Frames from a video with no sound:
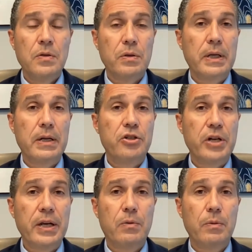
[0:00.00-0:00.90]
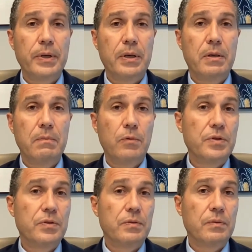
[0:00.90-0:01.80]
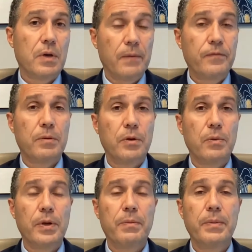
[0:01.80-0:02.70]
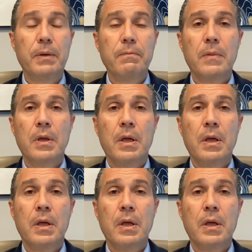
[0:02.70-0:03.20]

so that Jake would be was comfortable with me.